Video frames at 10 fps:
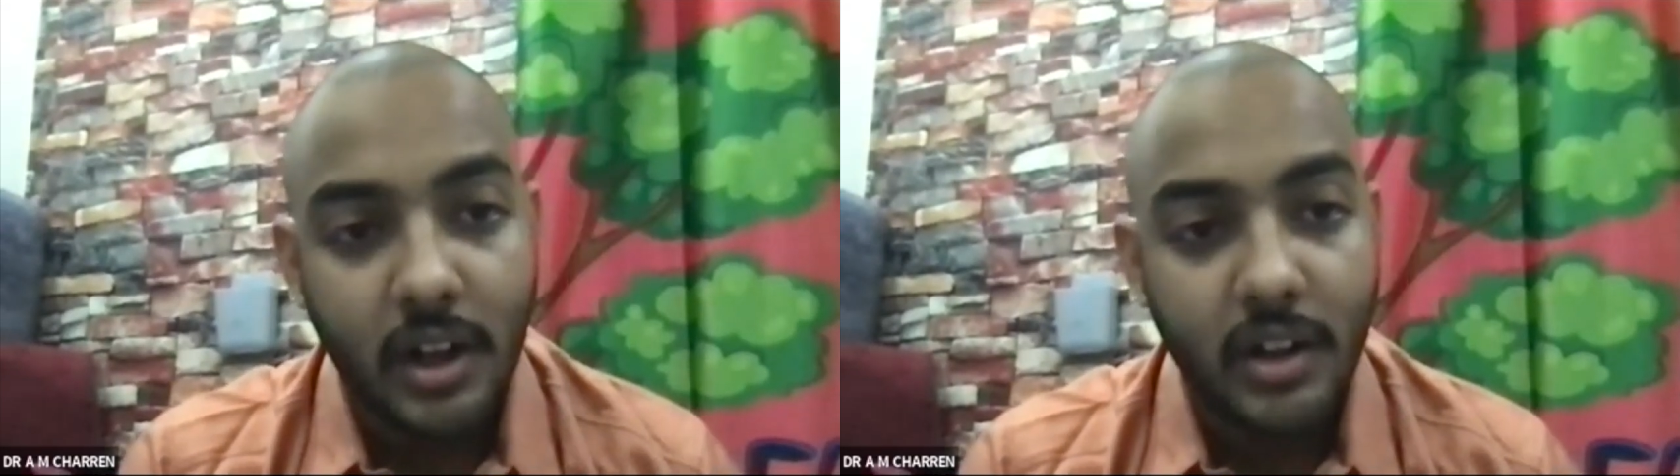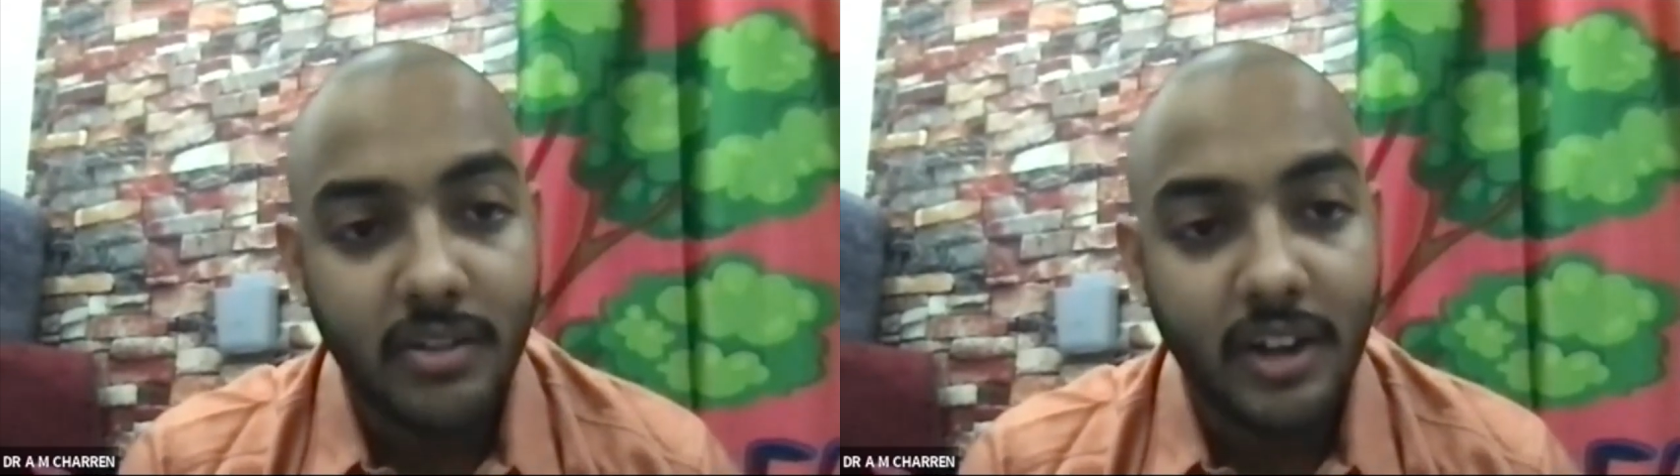
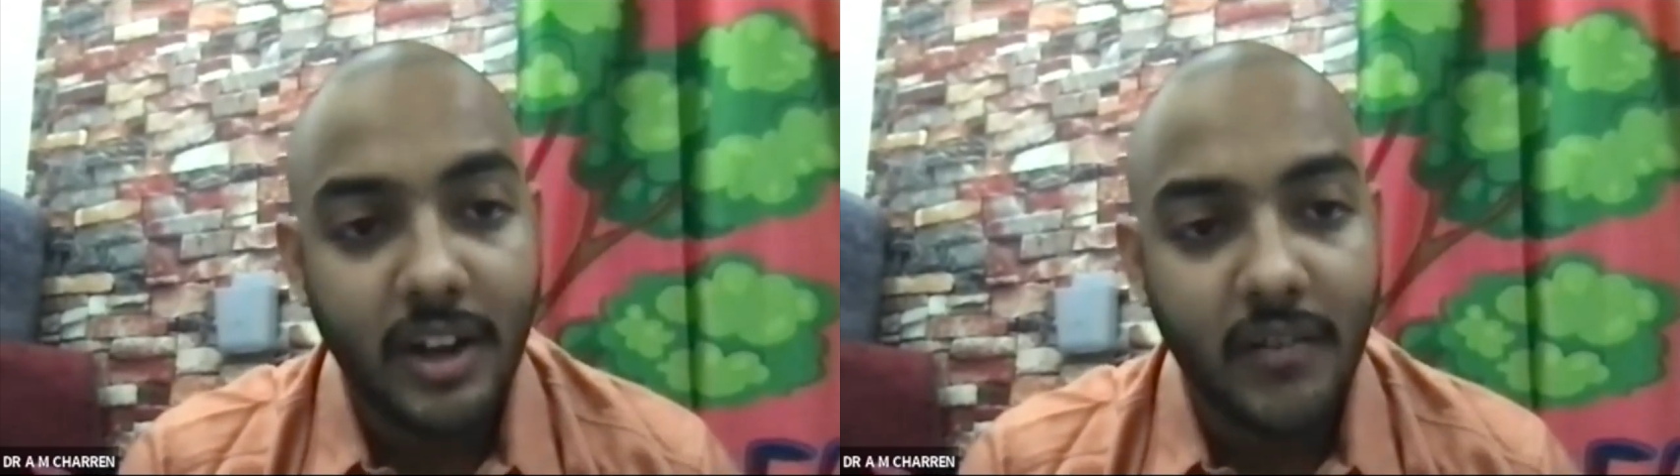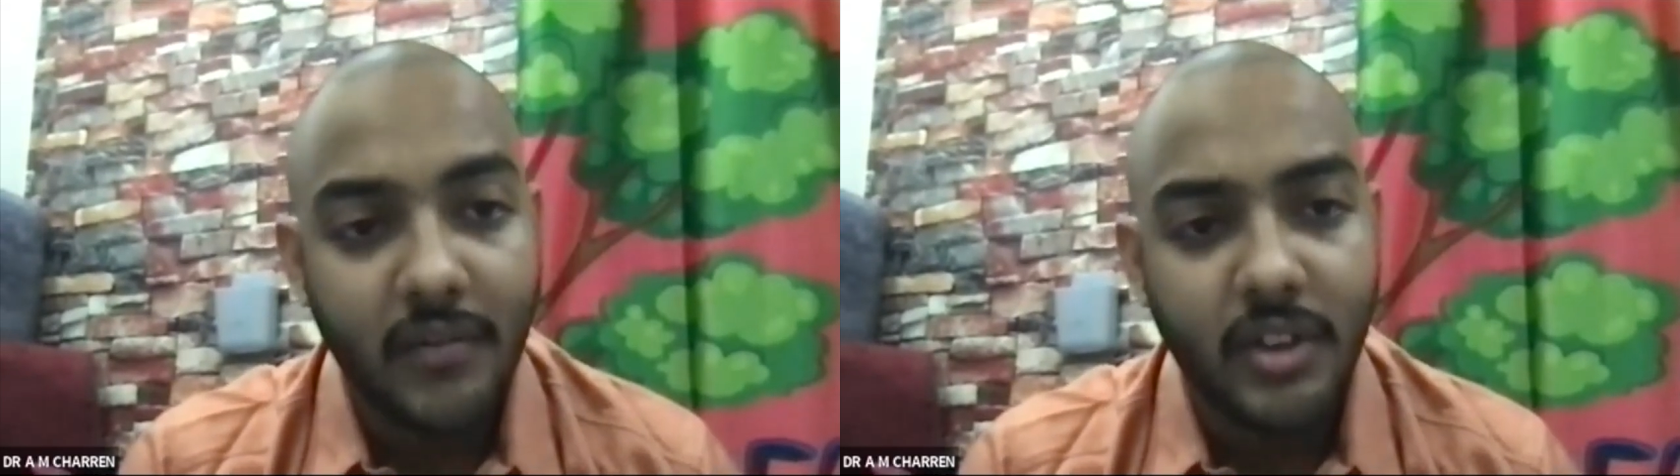is there
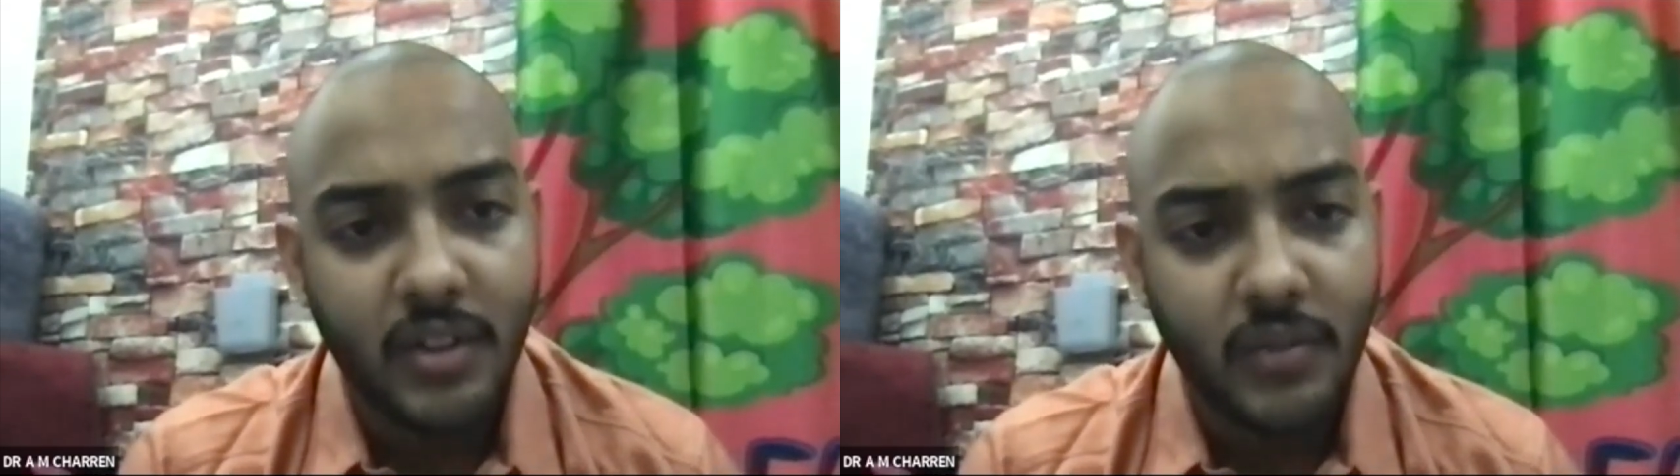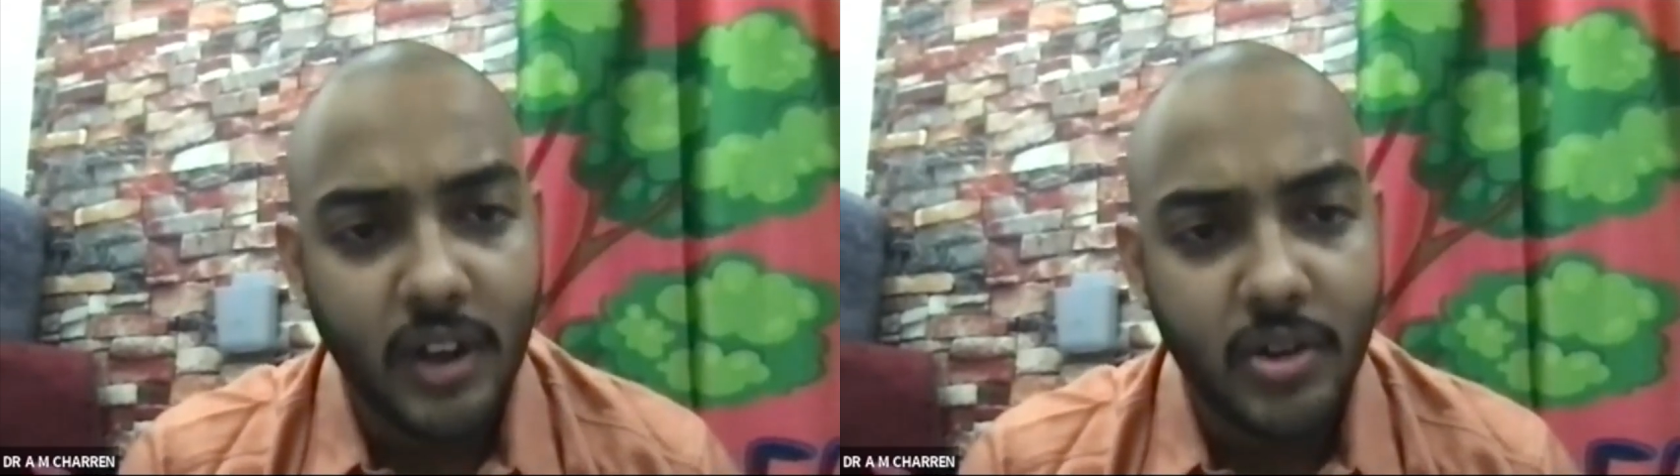any
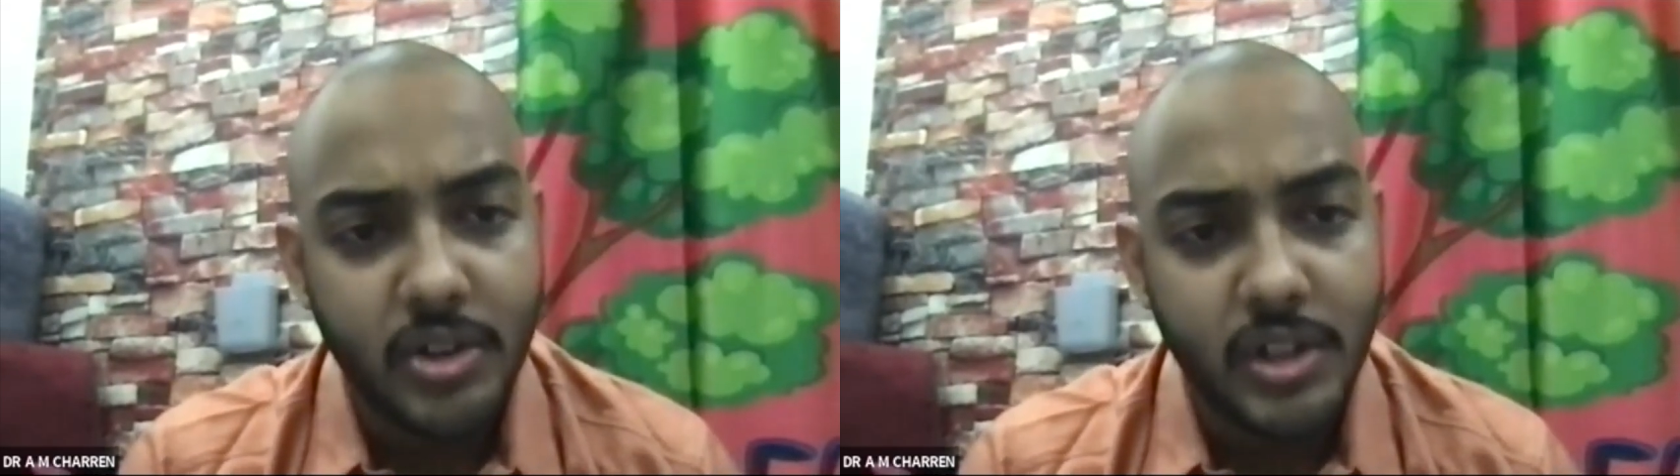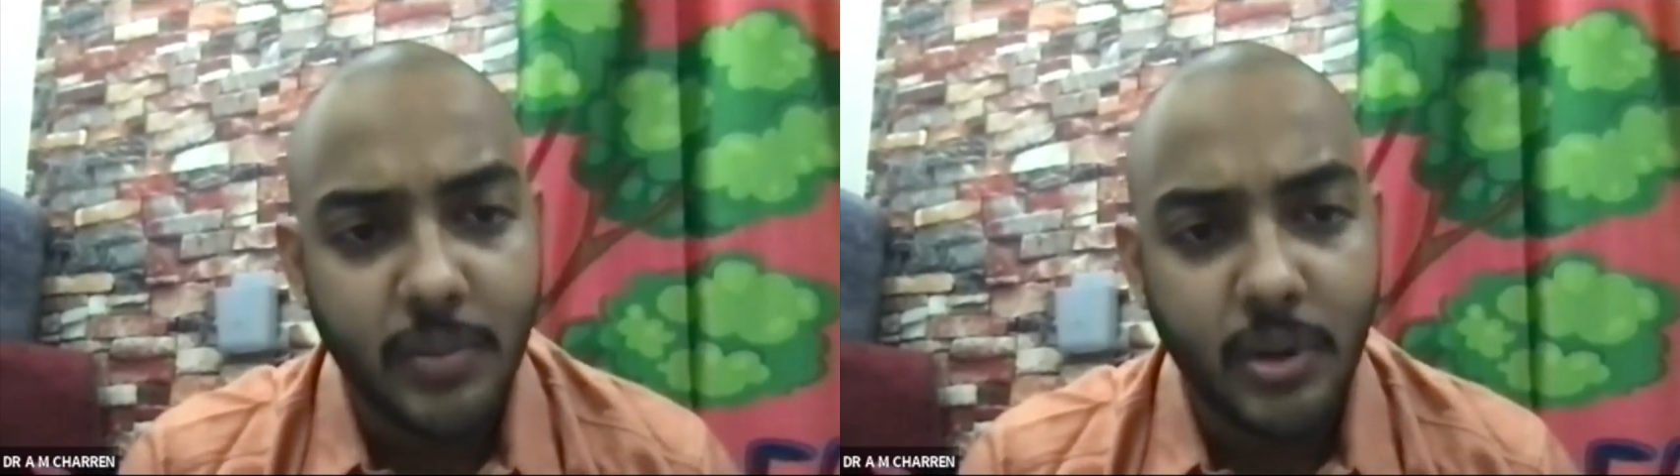further
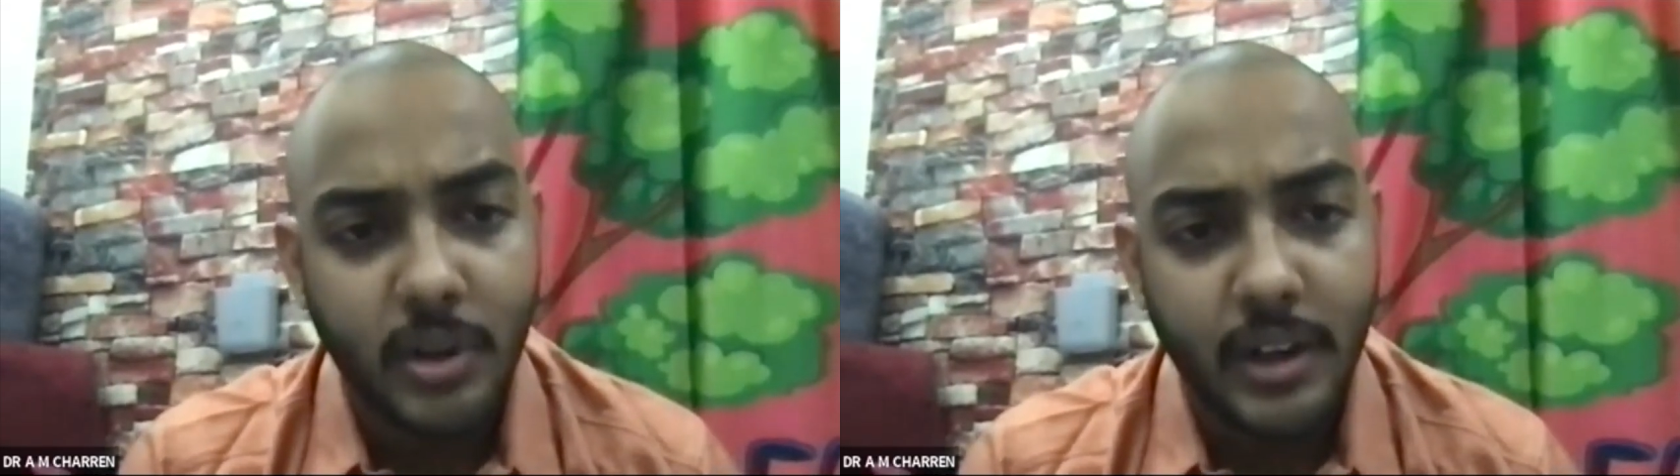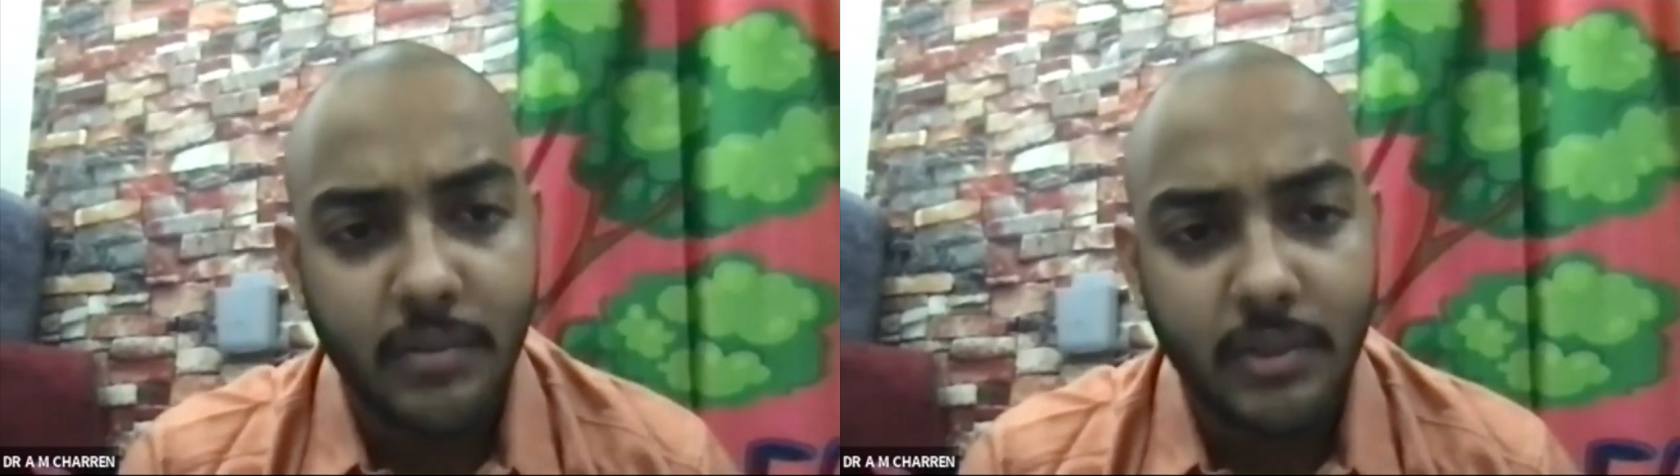fellowship or
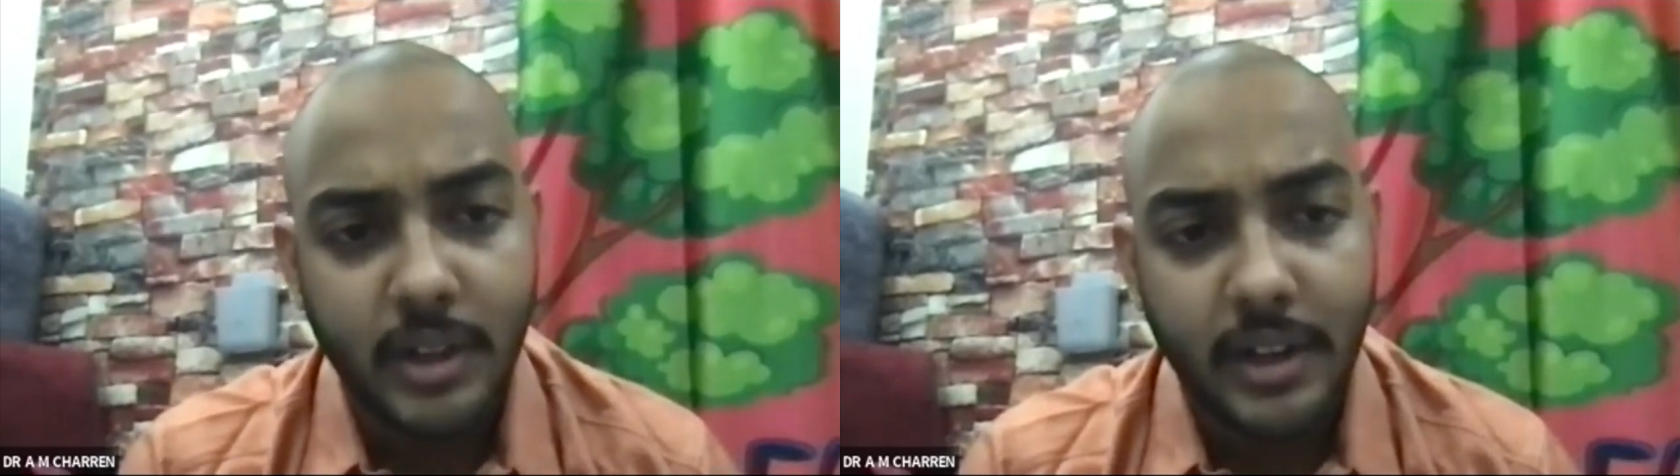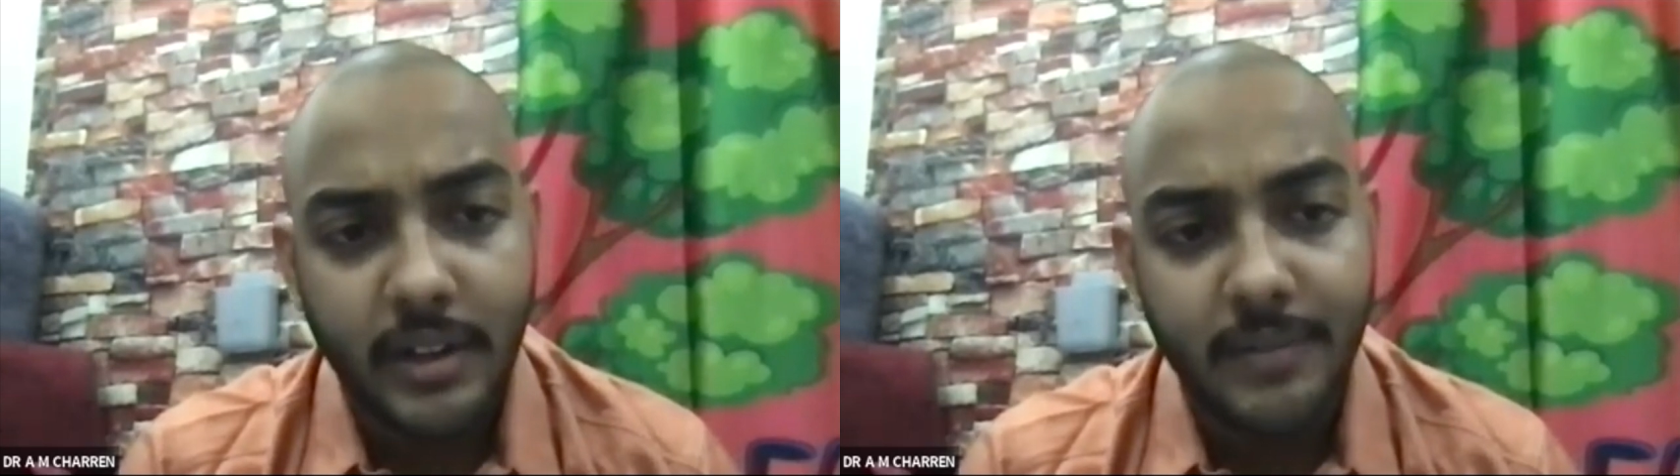DM
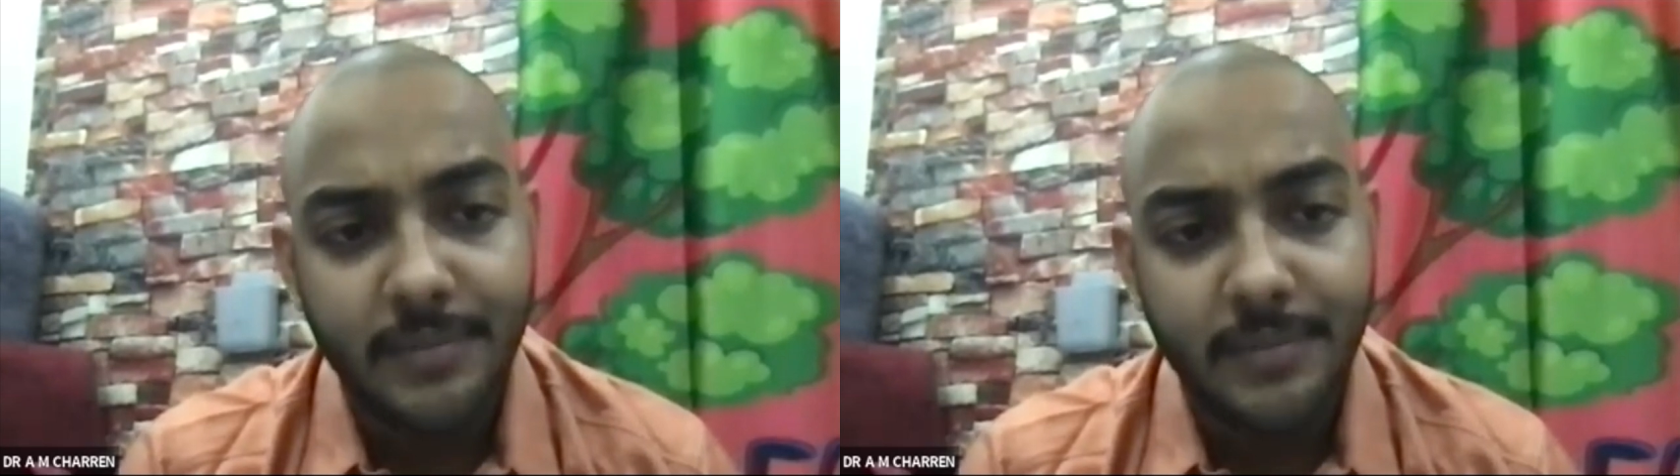there?